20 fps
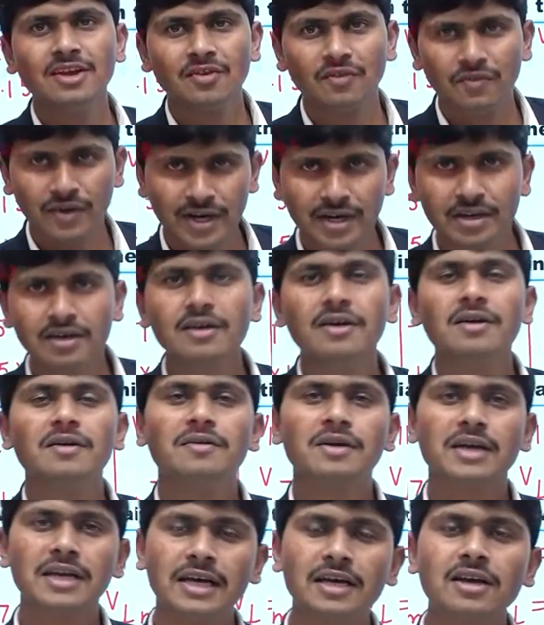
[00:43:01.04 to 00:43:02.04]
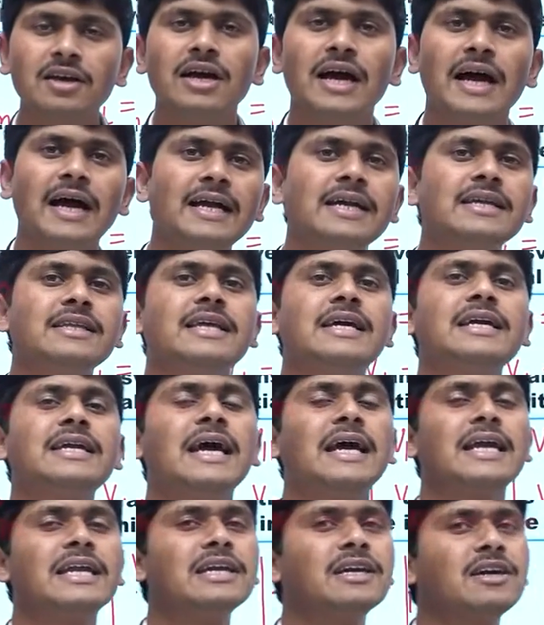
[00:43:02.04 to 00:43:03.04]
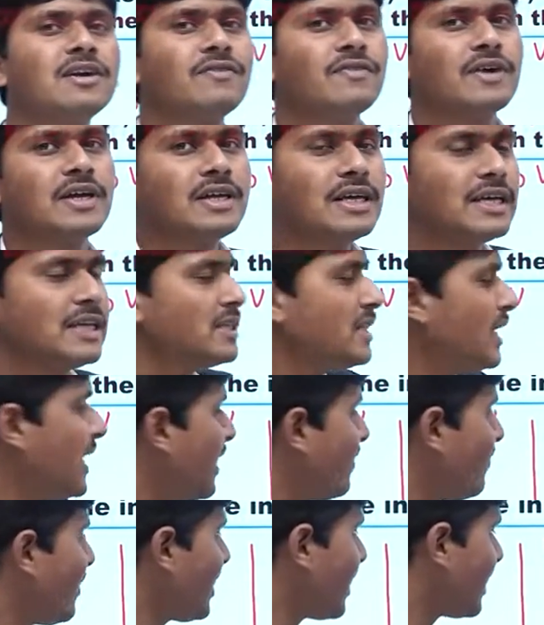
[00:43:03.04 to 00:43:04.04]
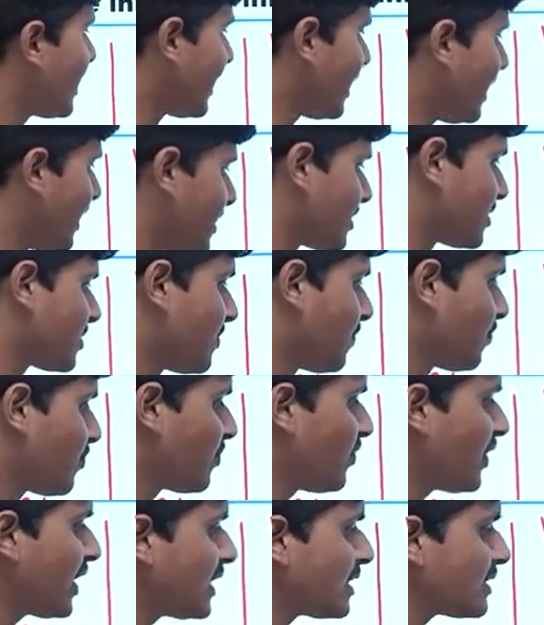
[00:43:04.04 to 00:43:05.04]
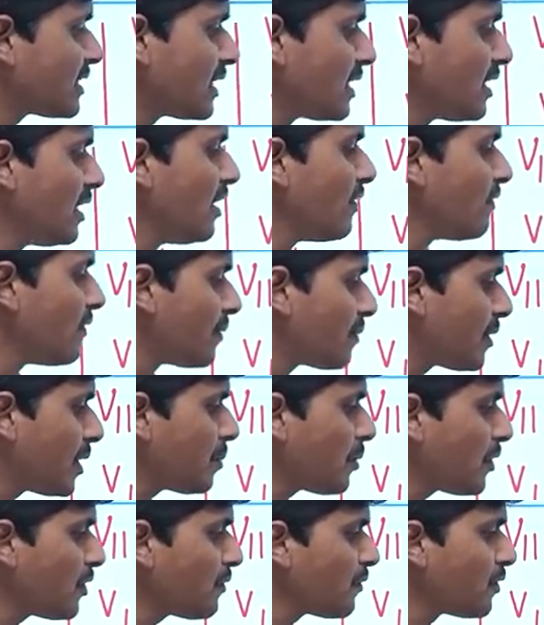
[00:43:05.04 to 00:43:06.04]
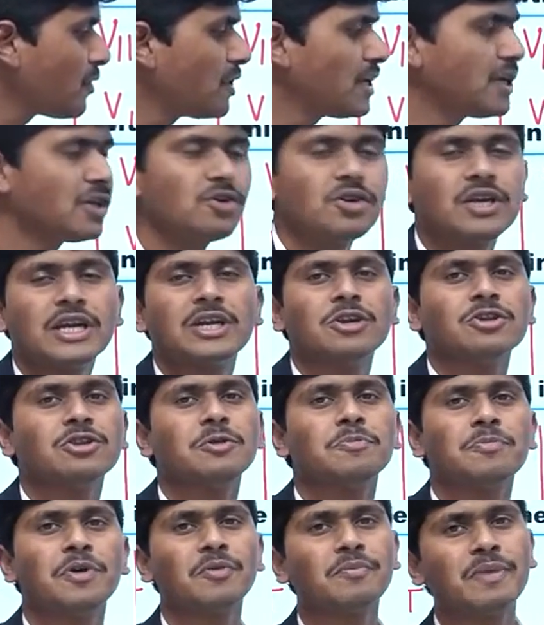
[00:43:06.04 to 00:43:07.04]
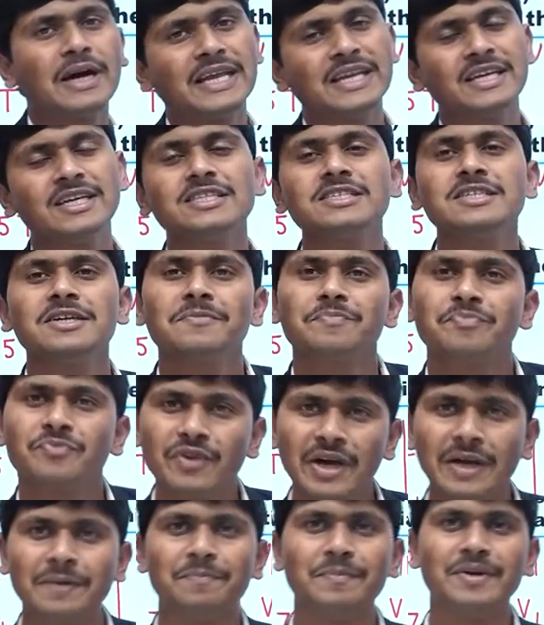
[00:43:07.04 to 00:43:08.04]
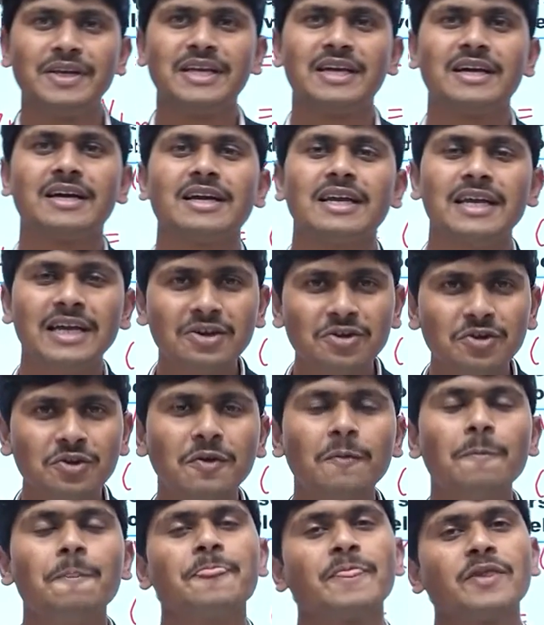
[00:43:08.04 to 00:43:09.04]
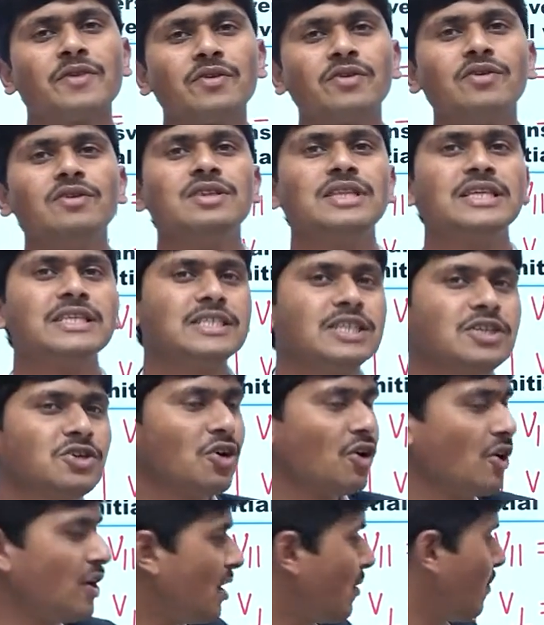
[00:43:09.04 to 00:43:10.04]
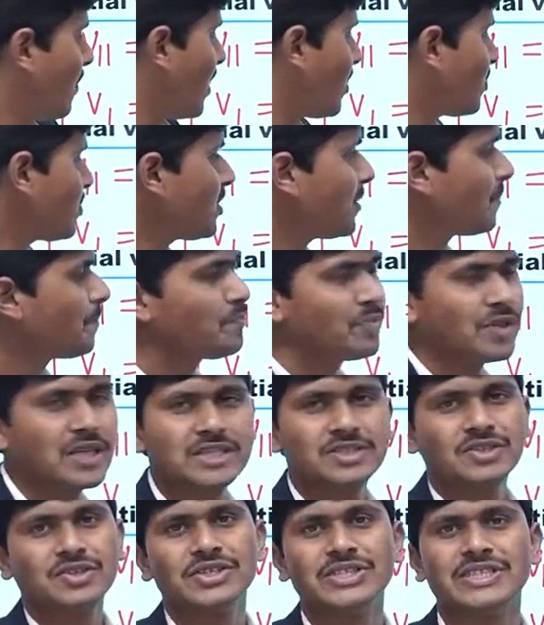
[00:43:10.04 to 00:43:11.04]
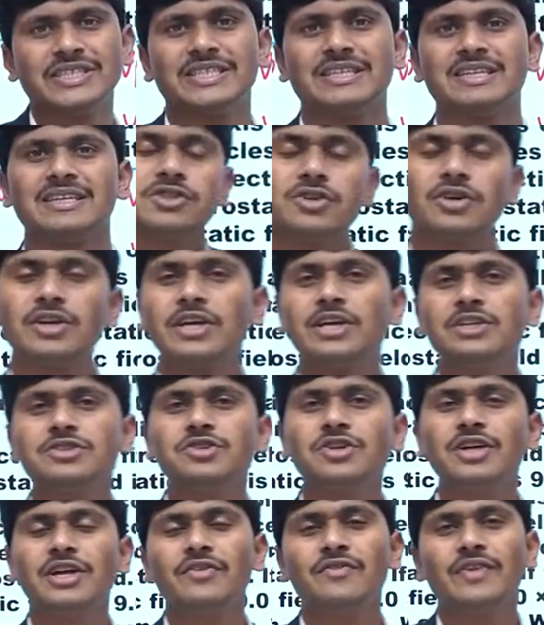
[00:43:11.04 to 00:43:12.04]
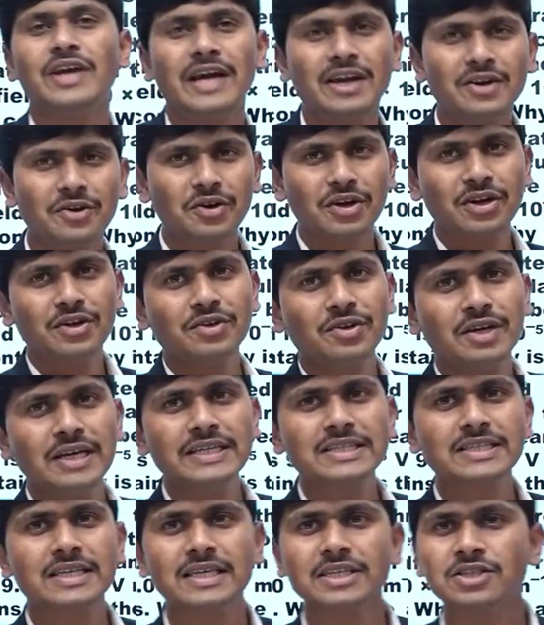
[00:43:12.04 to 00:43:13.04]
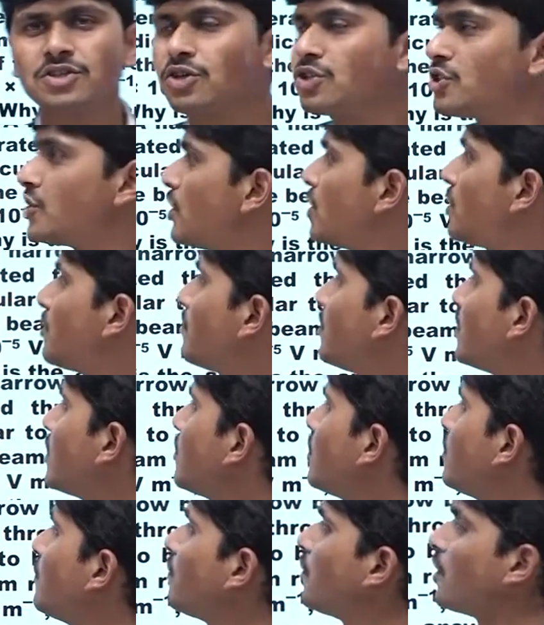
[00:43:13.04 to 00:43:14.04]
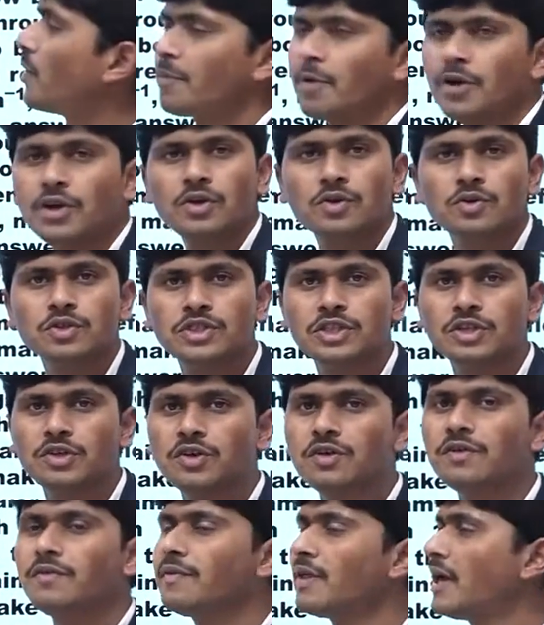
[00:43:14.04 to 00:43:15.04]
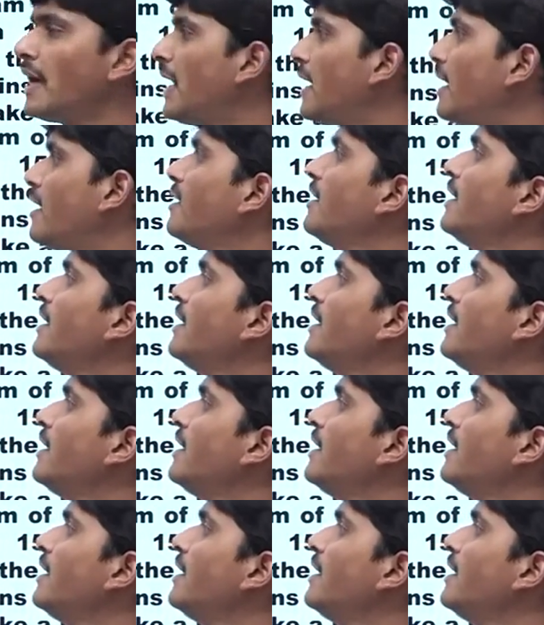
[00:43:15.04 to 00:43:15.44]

one. Clear? And that helical one is having radius we can say 50.4 into 10 to the power minus 5 meter. Clear to you? So this is all about this question. So dear student, we are going to discuss question number 4.20, and